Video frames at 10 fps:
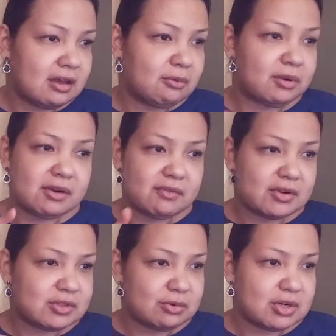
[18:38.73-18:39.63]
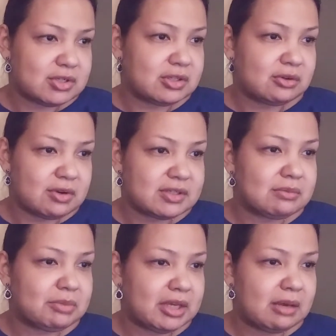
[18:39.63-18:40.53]
Whatever its origin, the
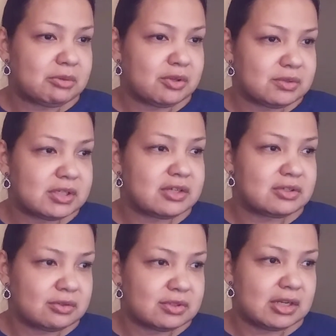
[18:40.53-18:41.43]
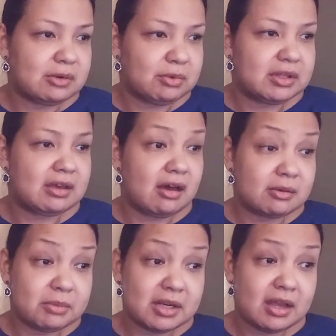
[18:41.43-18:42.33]
crescent became closely associated with the
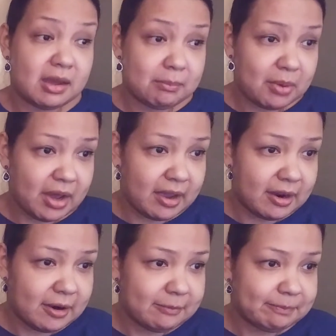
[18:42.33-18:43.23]
Ottoman Empire.